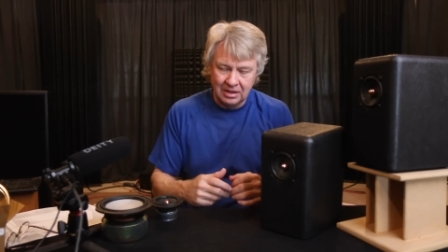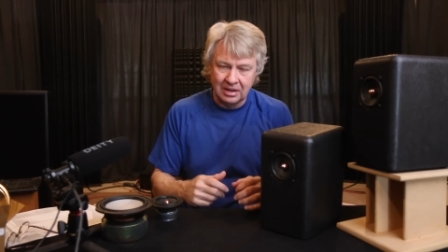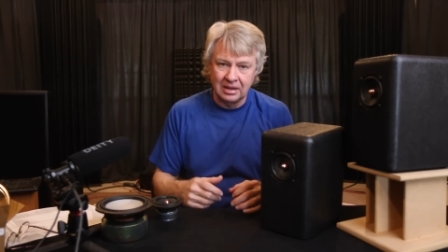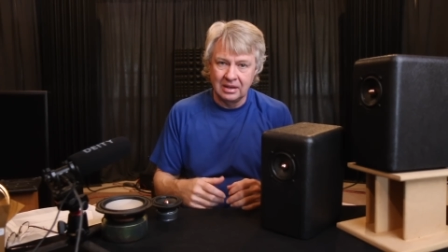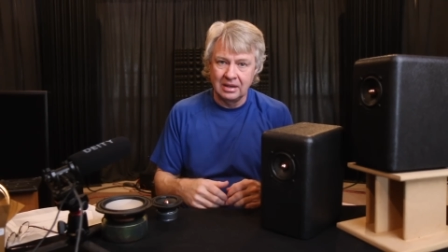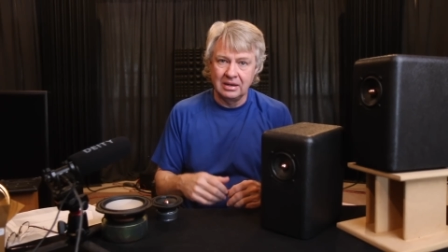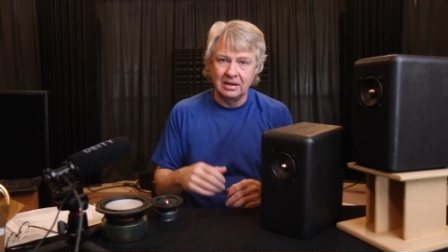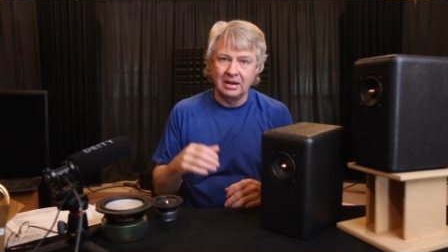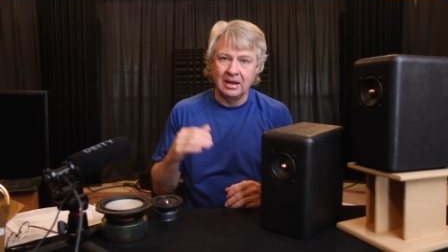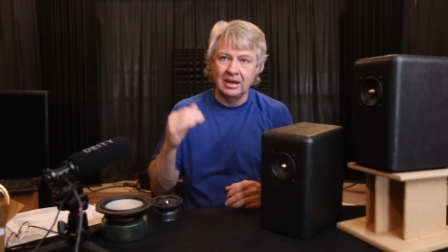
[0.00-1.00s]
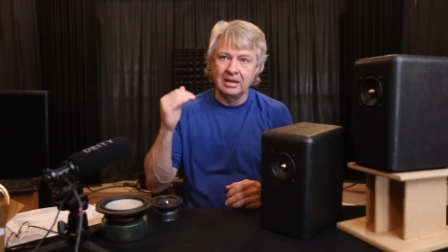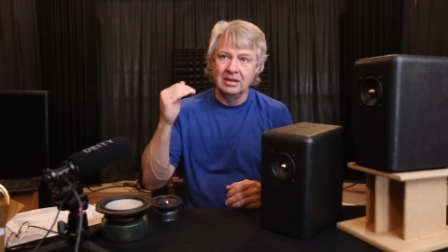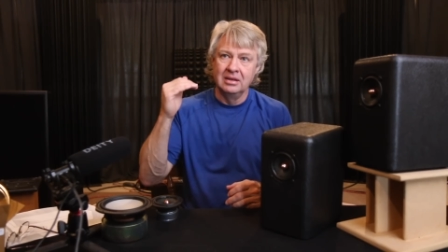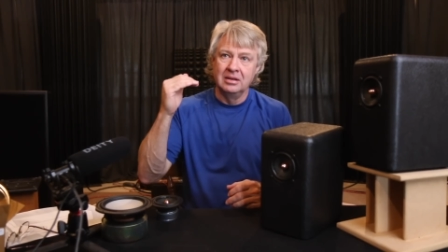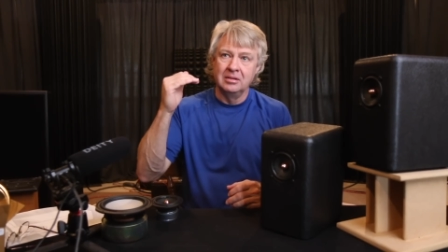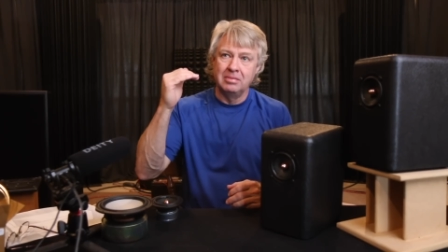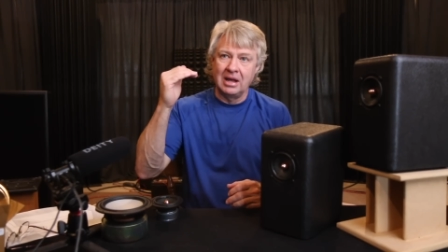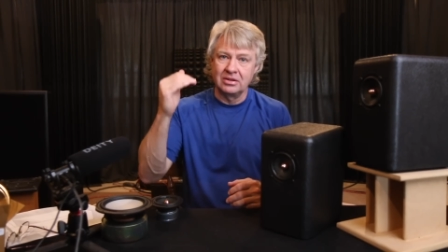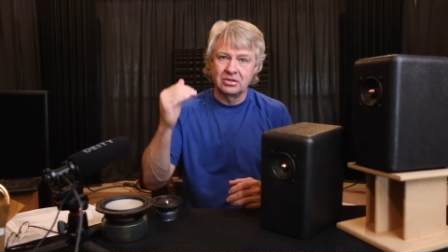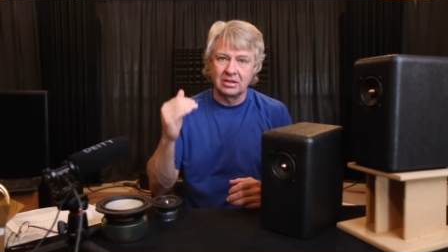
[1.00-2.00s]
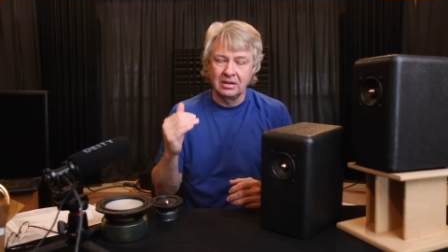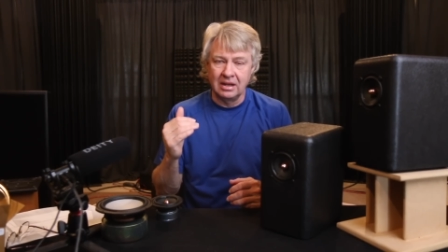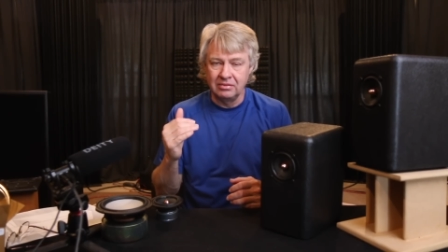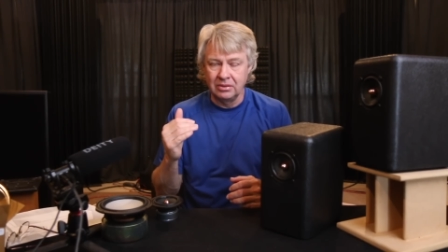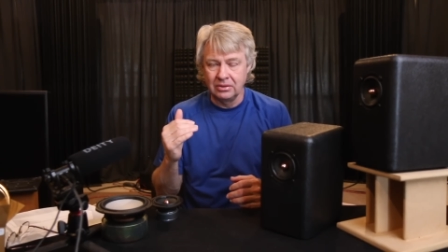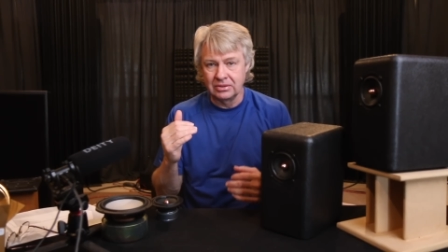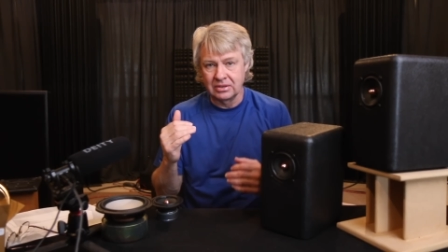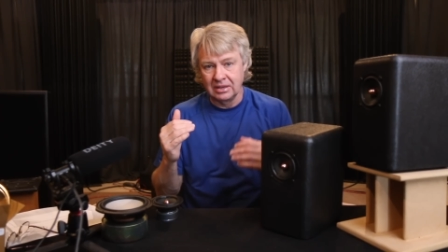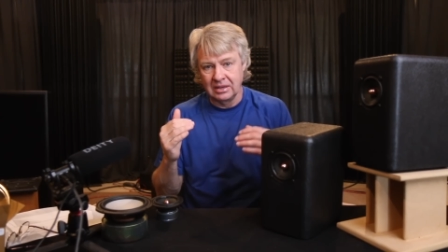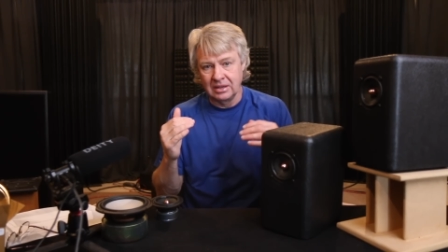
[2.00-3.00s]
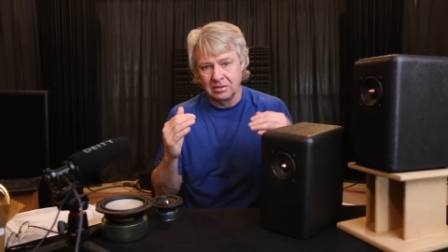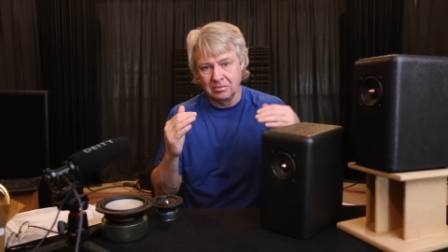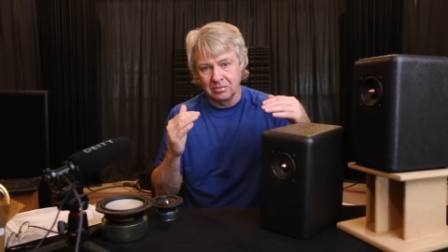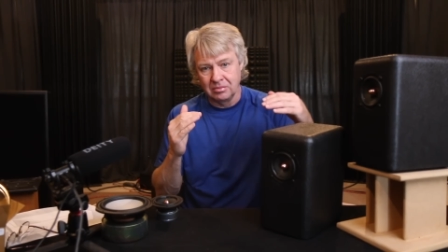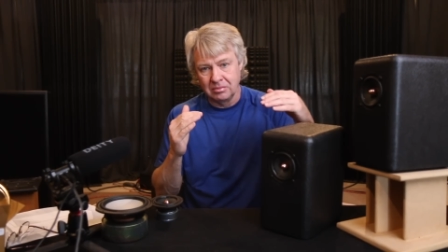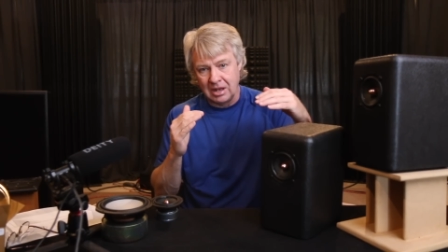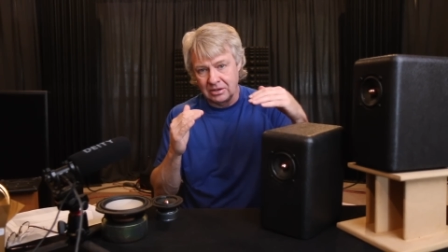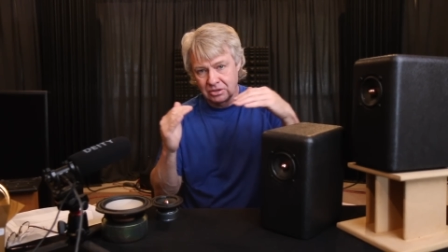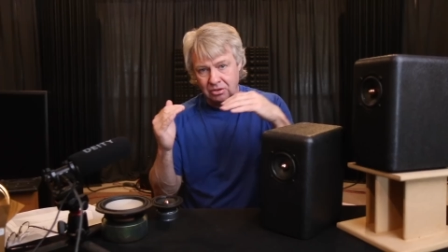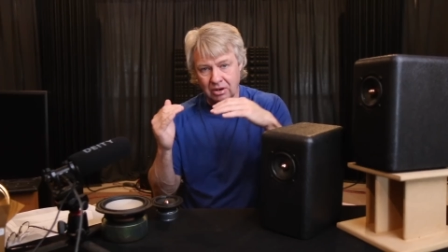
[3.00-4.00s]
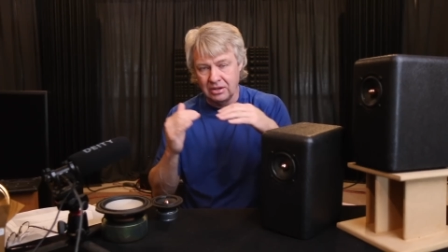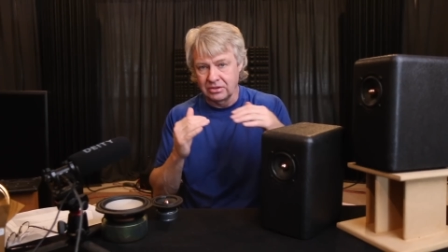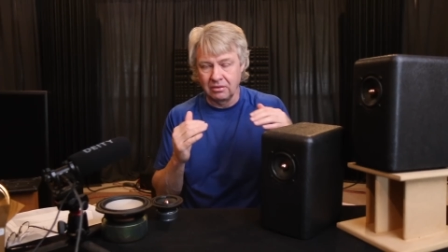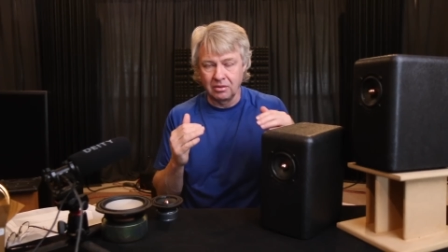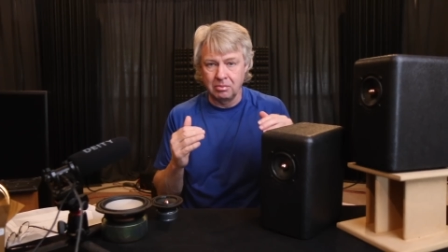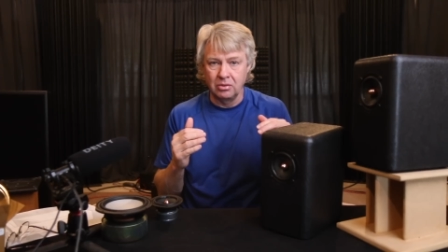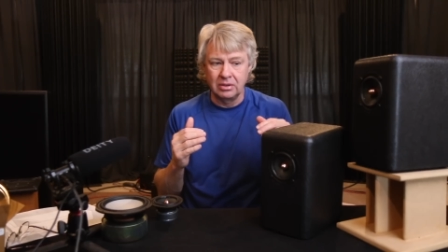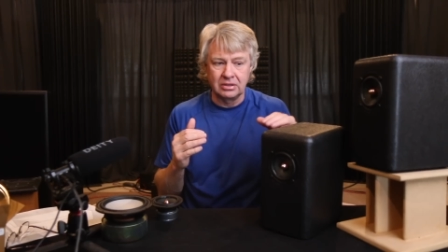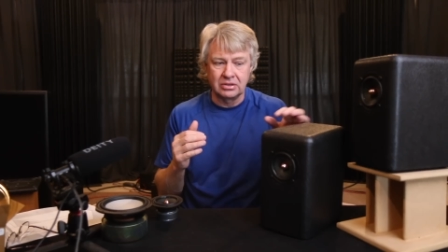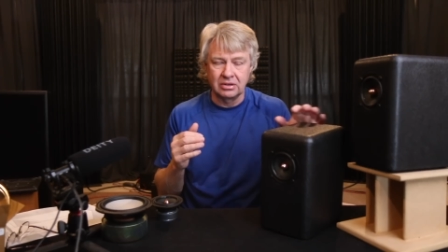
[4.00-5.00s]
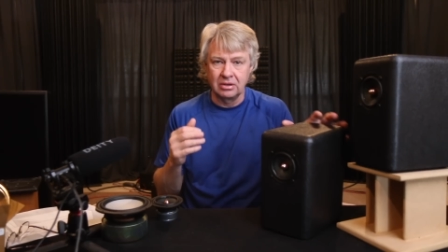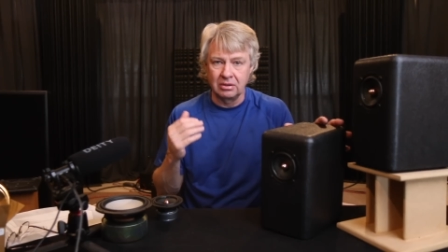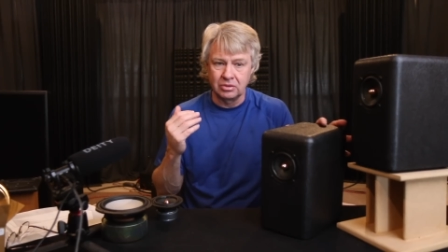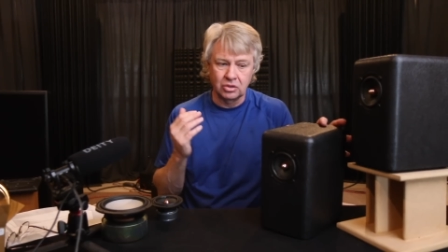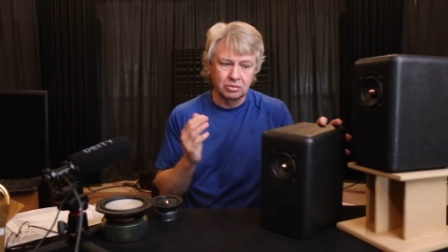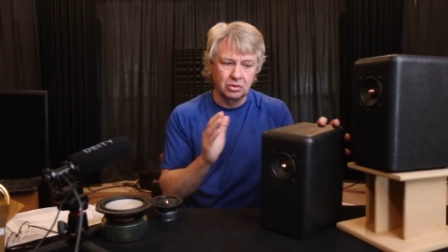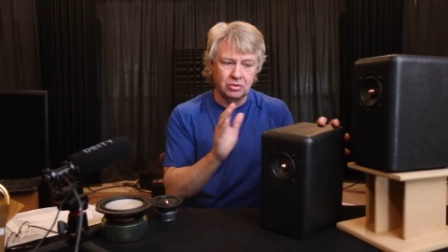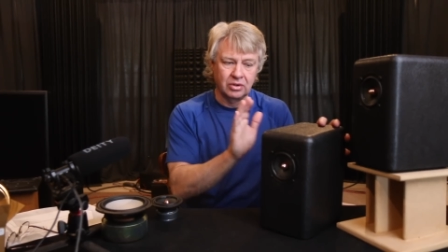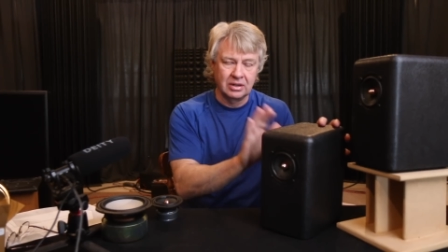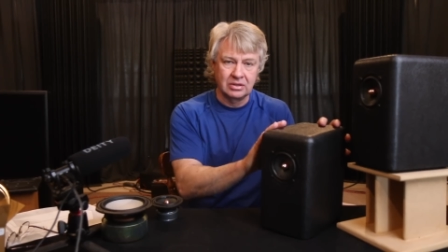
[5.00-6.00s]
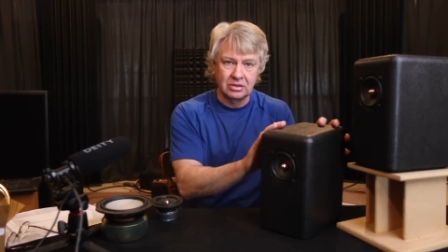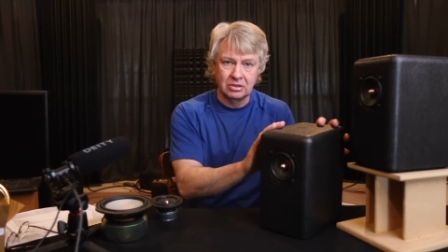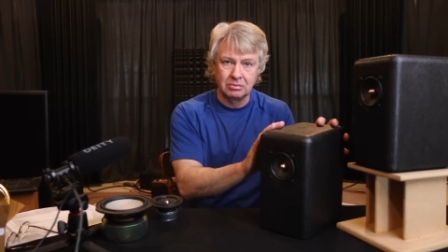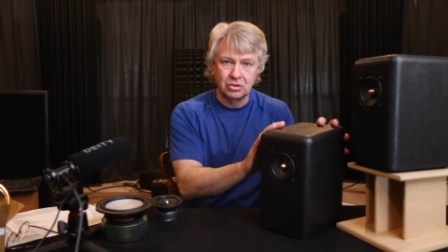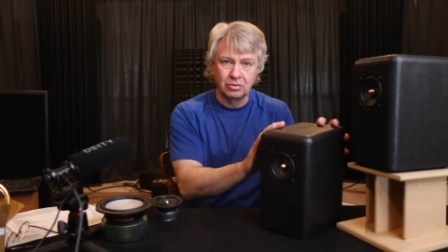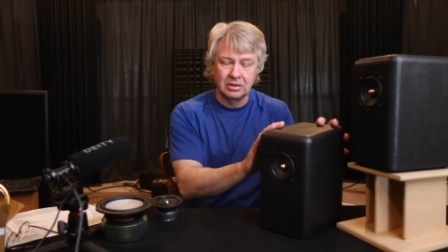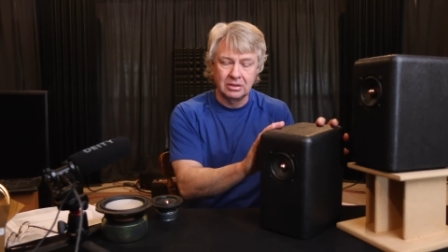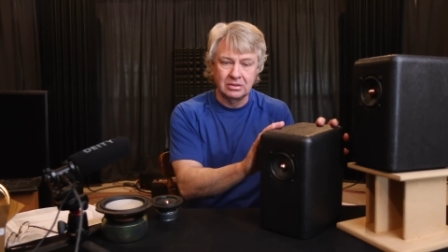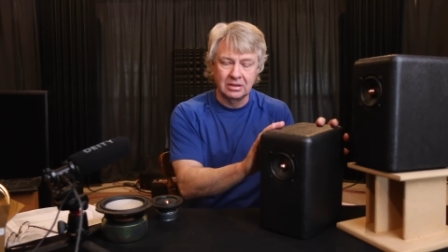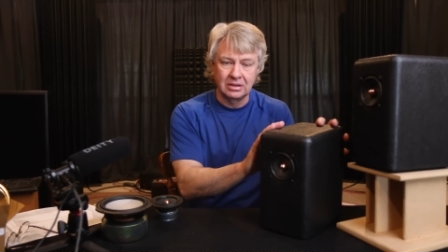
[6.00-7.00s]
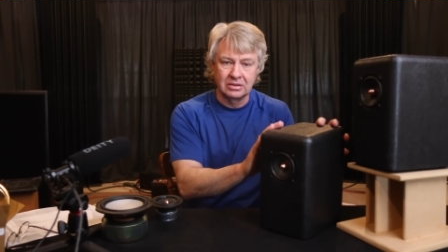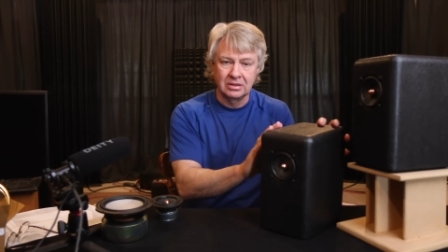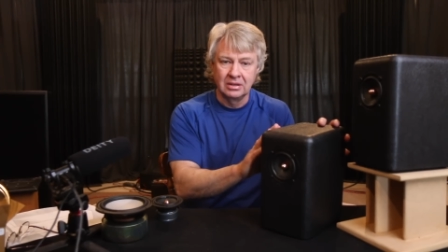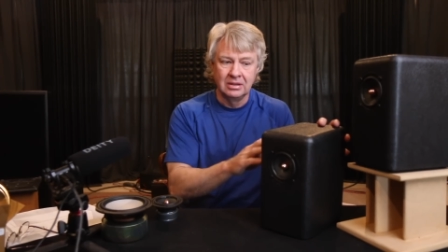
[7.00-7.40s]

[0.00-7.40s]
and I balanced the levels and balanced the crossover point so that it was a smooth transition between these things.